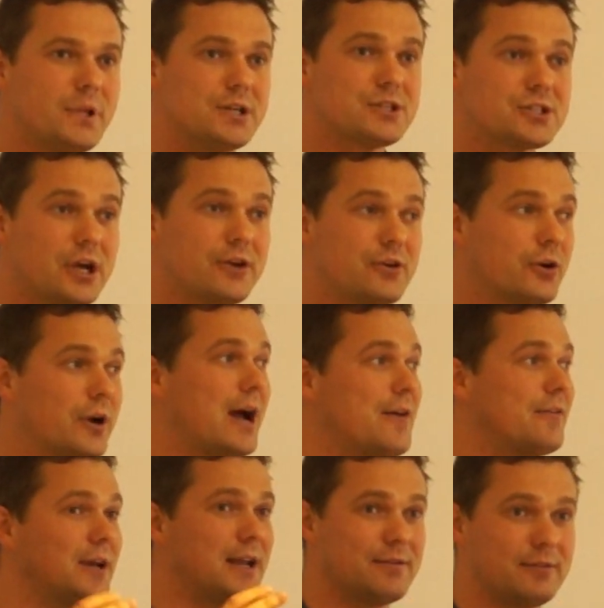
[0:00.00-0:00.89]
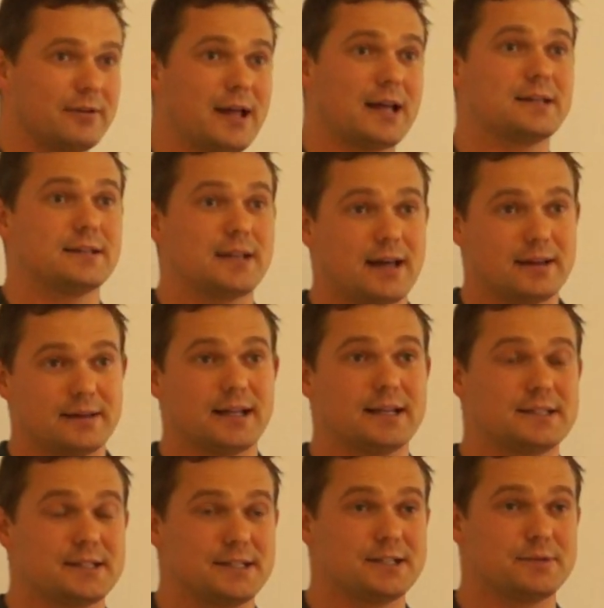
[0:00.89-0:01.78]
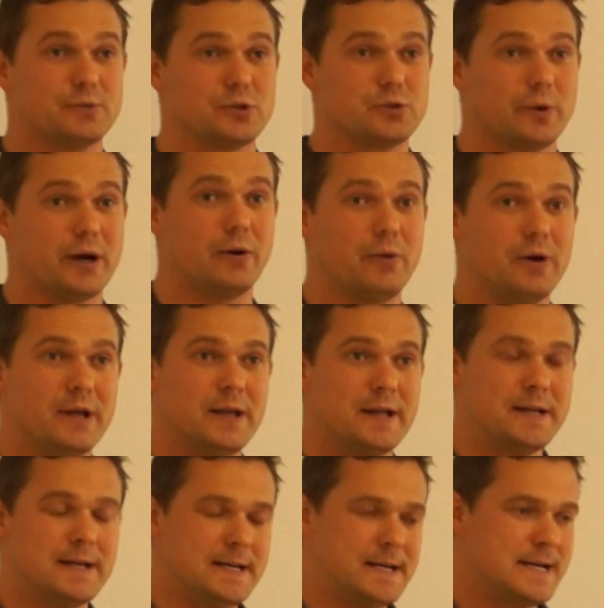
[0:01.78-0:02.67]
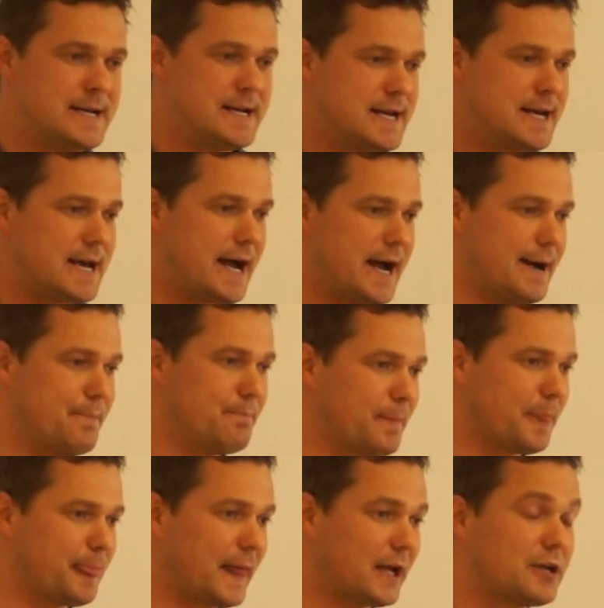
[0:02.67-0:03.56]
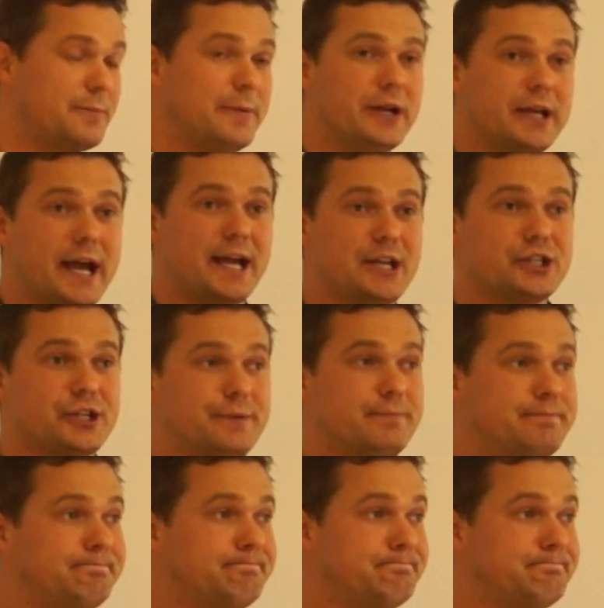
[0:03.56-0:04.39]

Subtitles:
So you've got to have a level of athleticism as well. Communication.